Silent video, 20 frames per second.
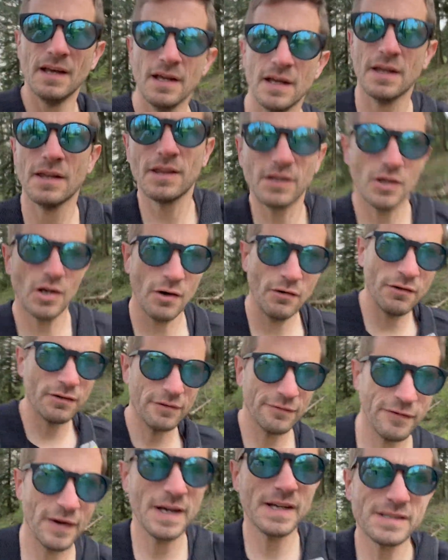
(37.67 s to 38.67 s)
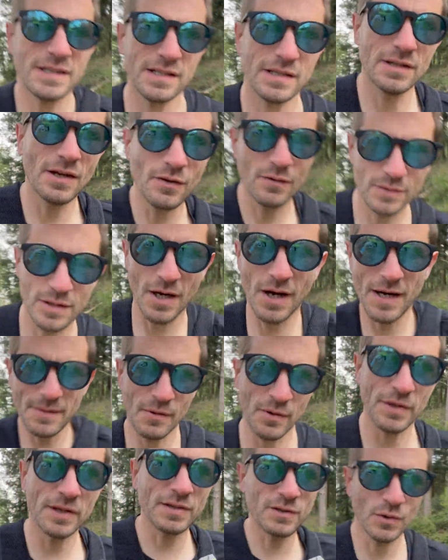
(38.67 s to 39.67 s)
The current fastest known time on
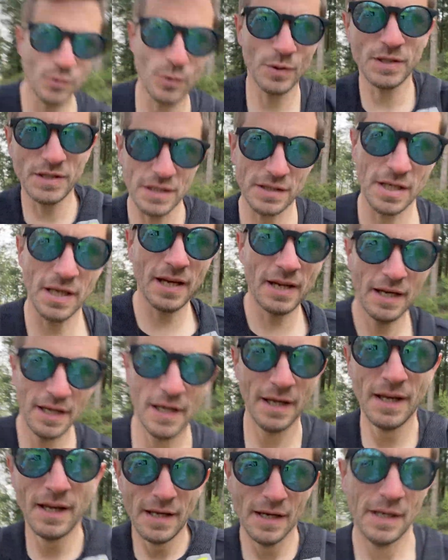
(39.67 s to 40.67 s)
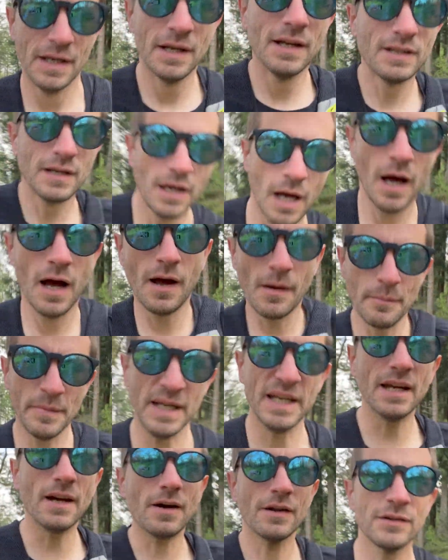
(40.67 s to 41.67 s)
this course is a
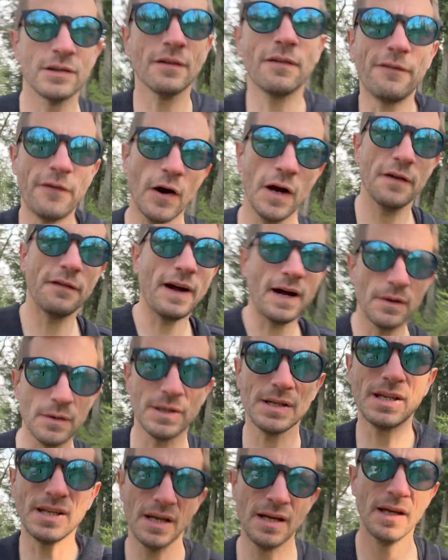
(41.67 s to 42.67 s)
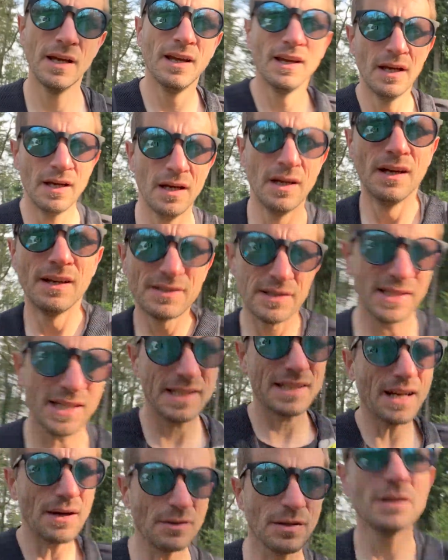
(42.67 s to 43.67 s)
minute under 5 hours. 6
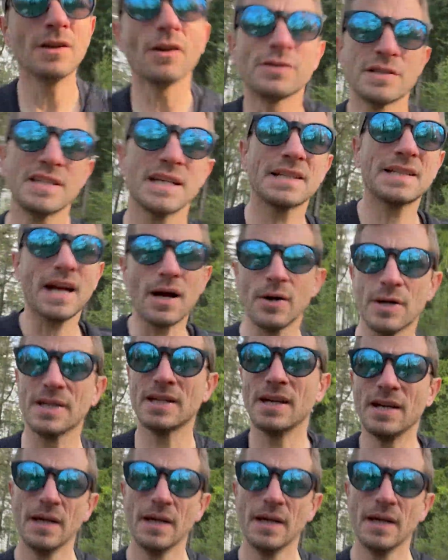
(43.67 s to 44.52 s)
hours? No, 6 hours.